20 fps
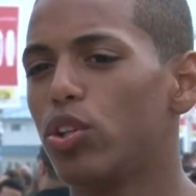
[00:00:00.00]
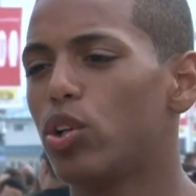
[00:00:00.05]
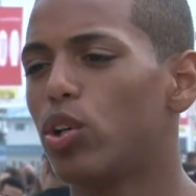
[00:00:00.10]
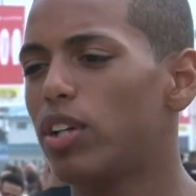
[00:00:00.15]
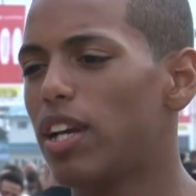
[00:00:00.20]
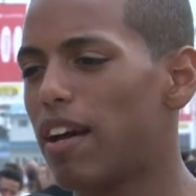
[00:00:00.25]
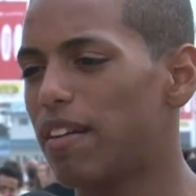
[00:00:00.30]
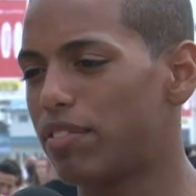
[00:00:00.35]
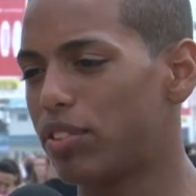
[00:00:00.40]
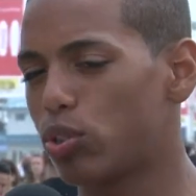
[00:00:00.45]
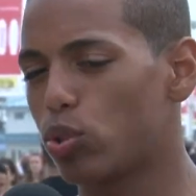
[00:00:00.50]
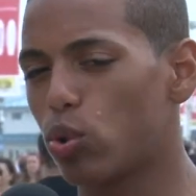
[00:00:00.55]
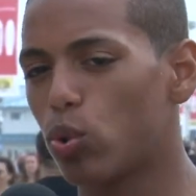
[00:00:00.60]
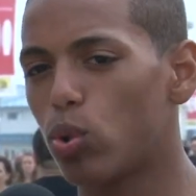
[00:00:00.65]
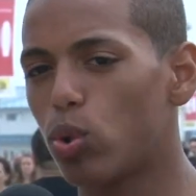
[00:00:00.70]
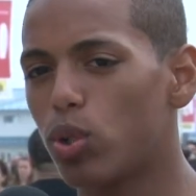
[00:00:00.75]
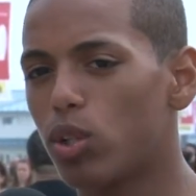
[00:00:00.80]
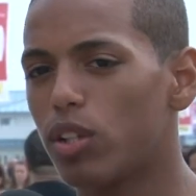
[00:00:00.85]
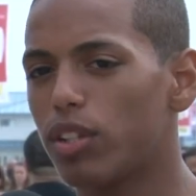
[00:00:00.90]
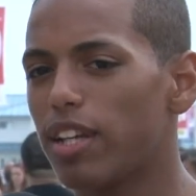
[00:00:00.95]
You know, you have
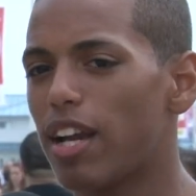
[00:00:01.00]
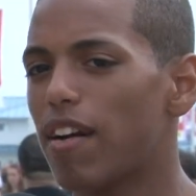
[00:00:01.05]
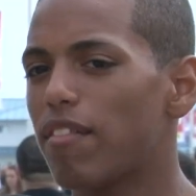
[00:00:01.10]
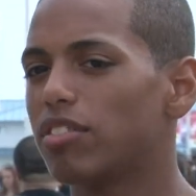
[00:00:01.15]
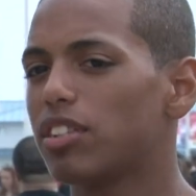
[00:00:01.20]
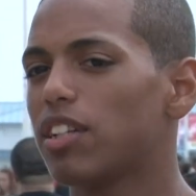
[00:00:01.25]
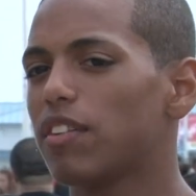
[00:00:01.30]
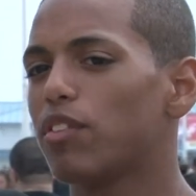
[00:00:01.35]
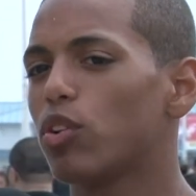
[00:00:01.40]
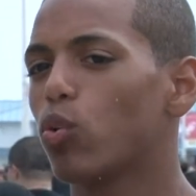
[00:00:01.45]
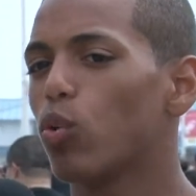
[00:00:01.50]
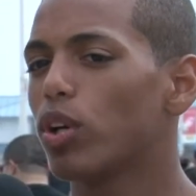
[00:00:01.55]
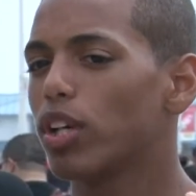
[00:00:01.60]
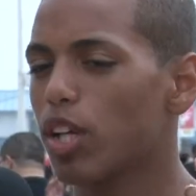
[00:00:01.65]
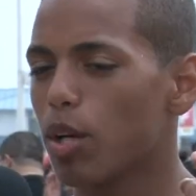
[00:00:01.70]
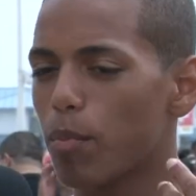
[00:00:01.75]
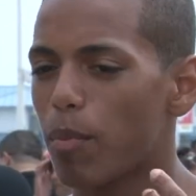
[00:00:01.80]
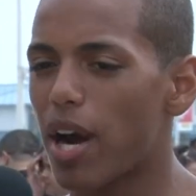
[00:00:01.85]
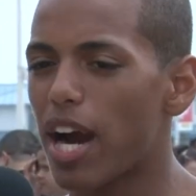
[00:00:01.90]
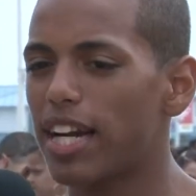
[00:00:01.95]
school, you obviously have to
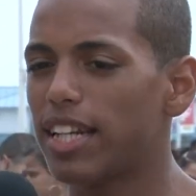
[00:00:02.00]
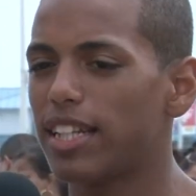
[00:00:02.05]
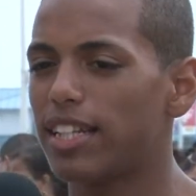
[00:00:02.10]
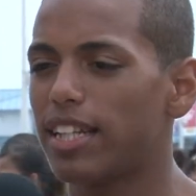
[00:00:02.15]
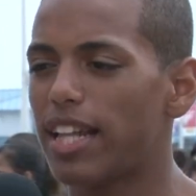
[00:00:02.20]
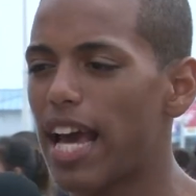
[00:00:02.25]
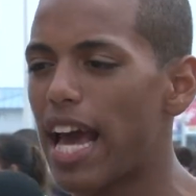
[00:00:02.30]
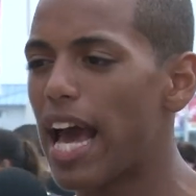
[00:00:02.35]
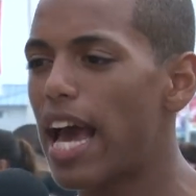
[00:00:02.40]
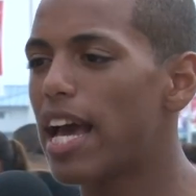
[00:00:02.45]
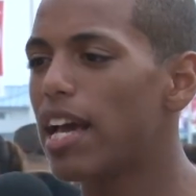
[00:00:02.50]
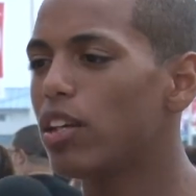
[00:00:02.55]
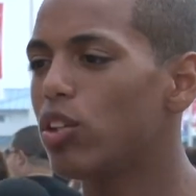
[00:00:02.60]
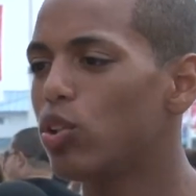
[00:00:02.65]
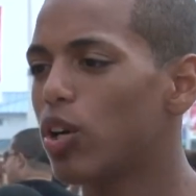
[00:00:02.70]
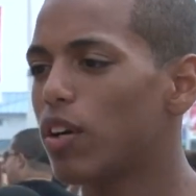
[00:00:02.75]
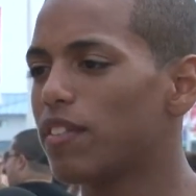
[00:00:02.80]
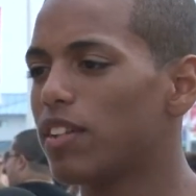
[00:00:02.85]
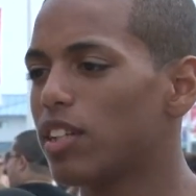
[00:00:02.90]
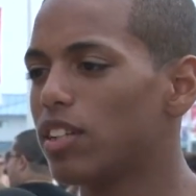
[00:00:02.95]
work your mind in
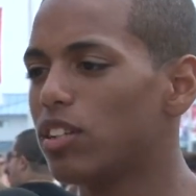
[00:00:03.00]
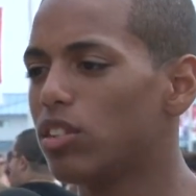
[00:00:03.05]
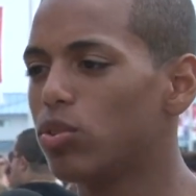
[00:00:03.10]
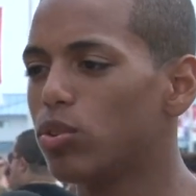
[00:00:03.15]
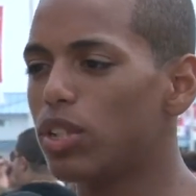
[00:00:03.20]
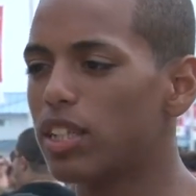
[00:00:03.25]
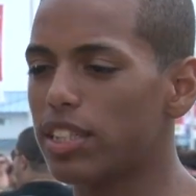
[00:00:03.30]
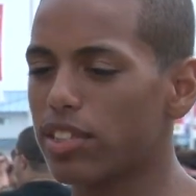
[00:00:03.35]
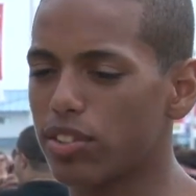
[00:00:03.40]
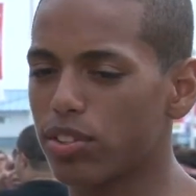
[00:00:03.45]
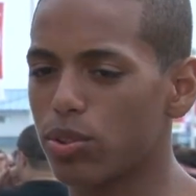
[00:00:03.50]
that, you have to do good in